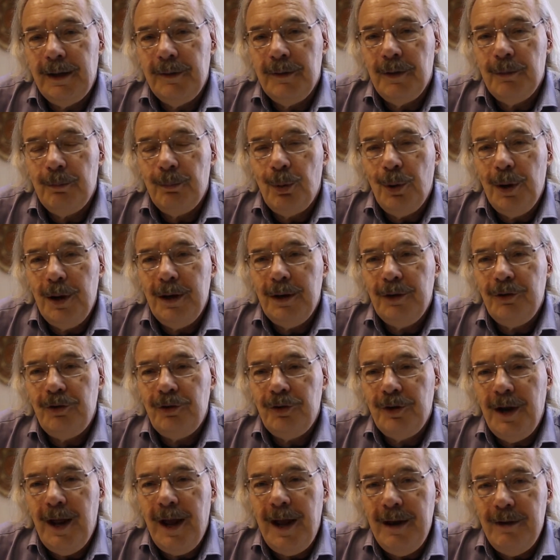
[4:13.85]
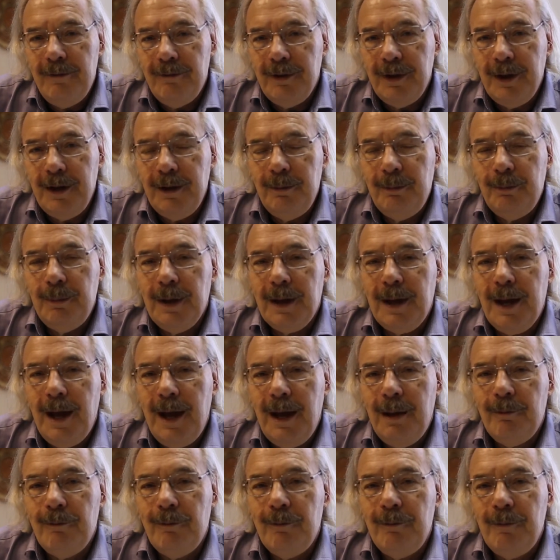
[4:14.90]
the British Navy
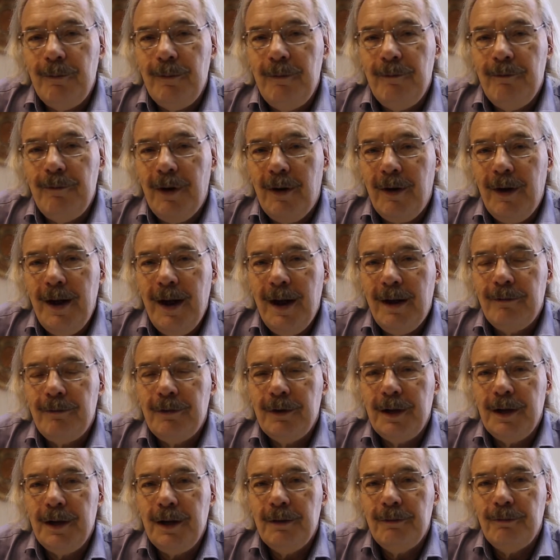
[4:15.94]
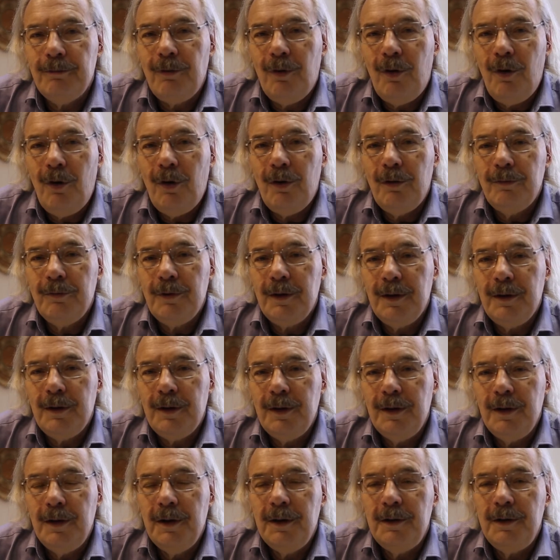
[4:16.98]
became very heavily involved in
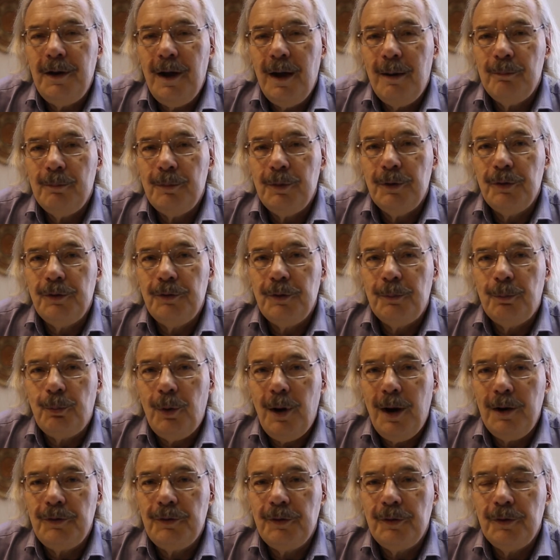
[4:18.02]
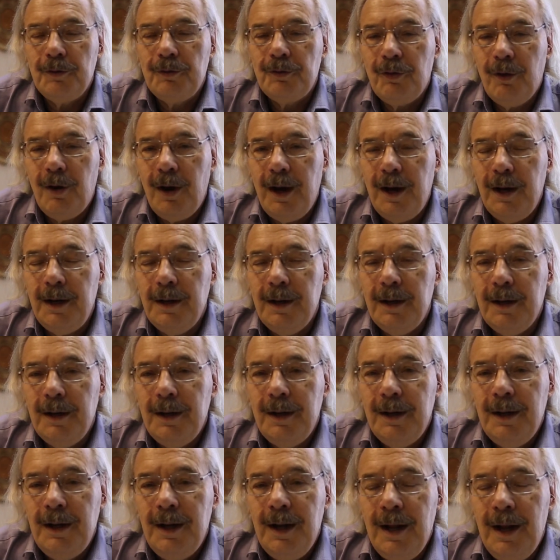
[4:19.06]
an attempt to suppress the trade,
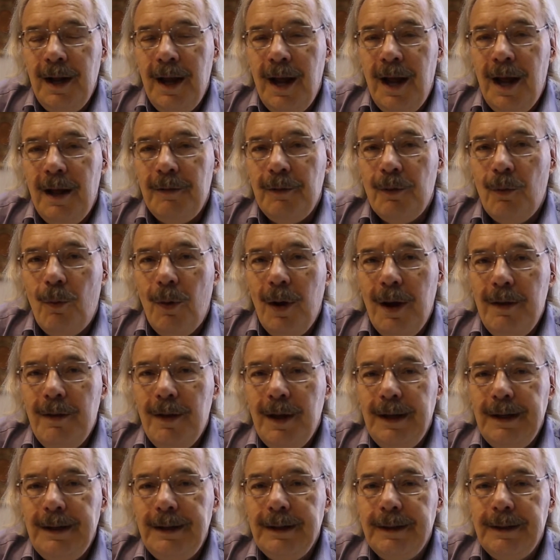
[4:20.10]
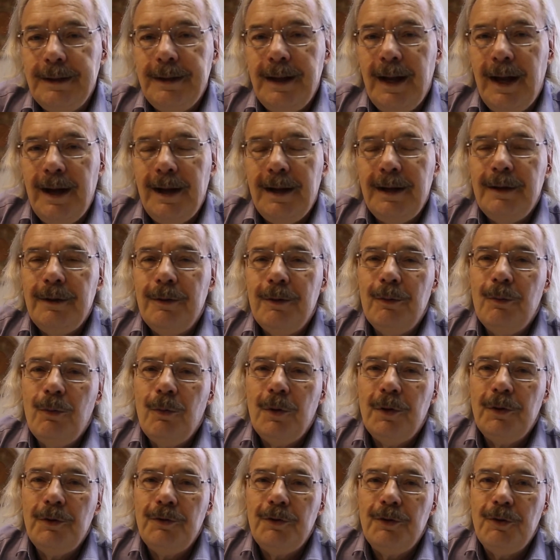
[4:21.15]
and the way they did that
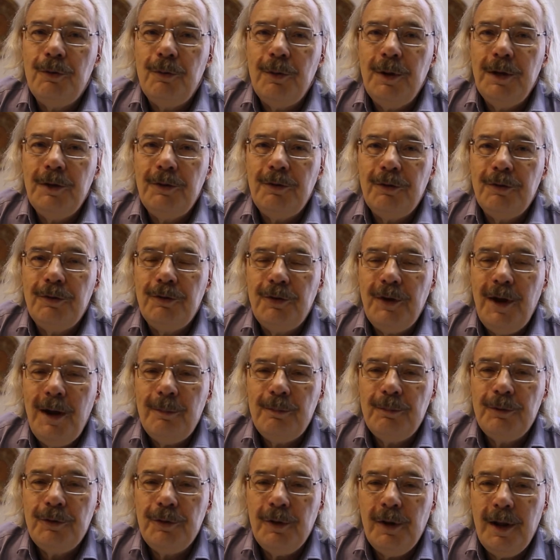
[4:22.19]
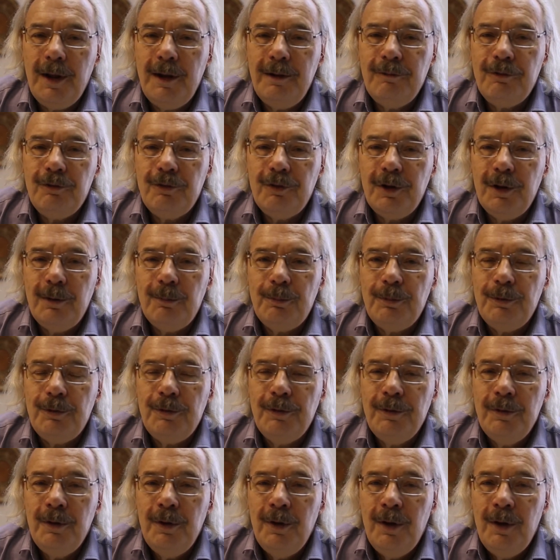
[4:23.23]
was to intercept slave ships